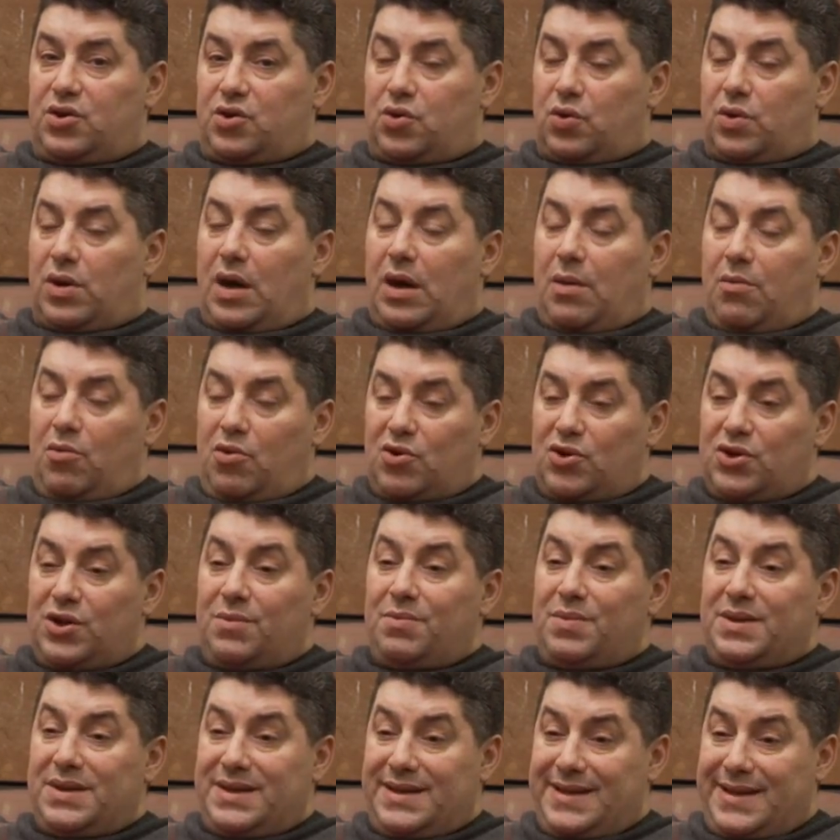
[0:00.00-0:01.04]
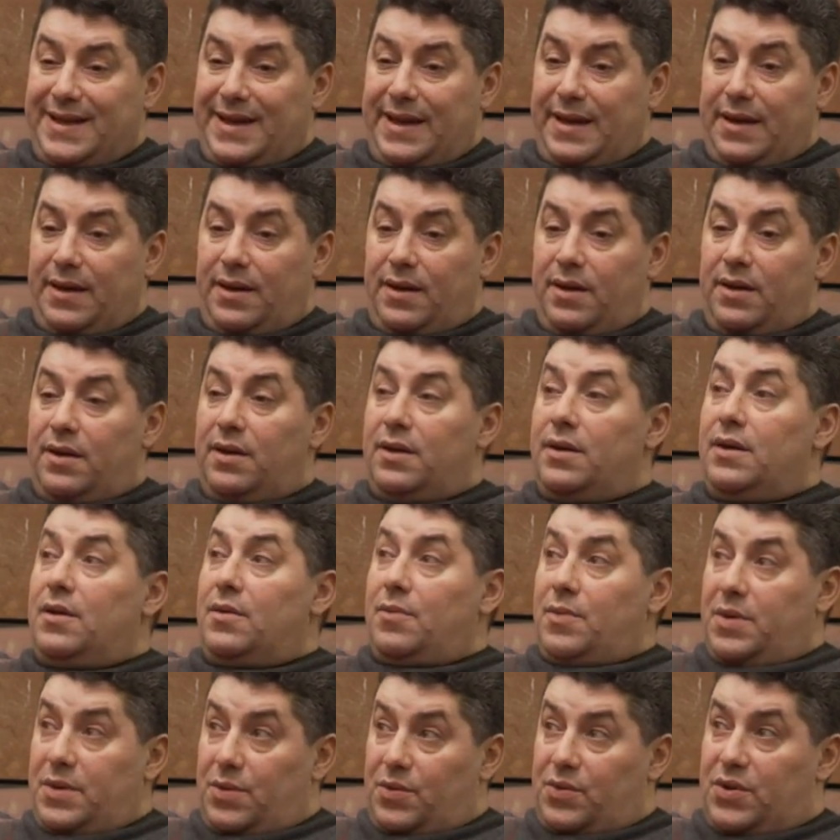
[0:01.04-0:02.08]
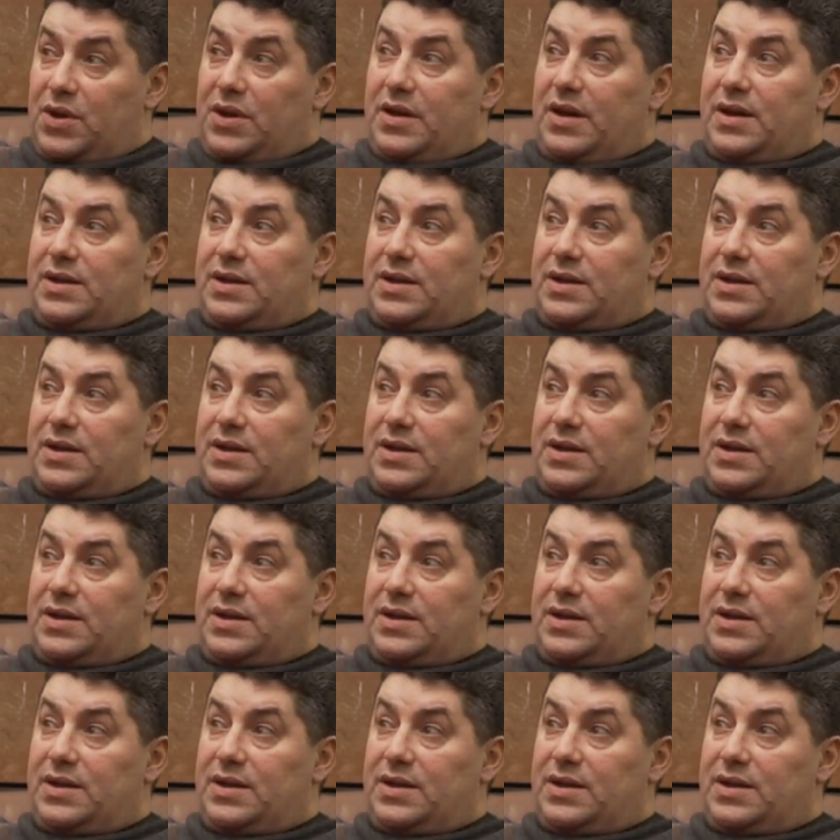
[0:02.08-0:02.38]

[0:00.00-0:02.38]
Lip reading: them as soon as just possible.